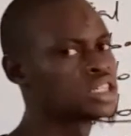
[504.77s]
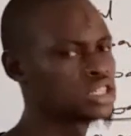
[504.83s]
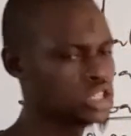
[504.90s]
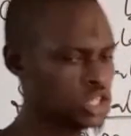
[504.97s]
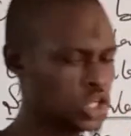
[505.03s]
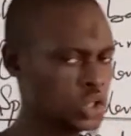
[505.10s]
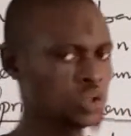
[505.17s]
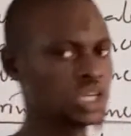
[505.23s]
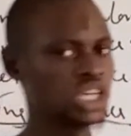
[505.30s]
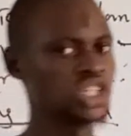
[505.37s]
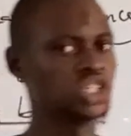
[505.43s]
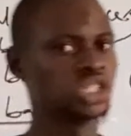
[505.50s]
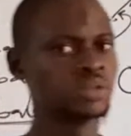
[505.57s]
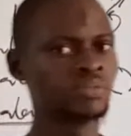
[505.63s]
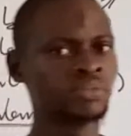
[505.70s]
screw
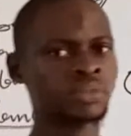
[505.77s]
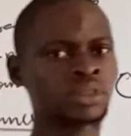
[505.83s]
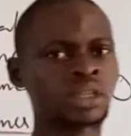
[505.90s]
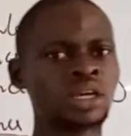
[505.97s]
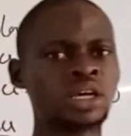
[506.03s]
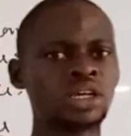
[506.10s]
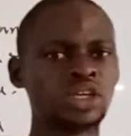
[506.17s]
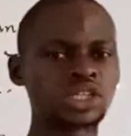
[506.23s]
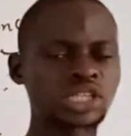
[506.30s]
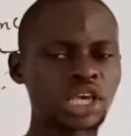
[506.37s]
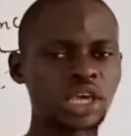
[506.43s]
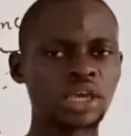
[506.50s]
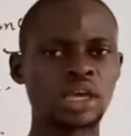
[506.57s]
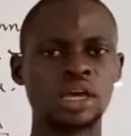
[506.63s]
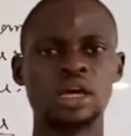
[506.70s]
gauge. You
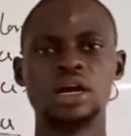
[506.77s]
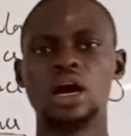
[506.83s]
see,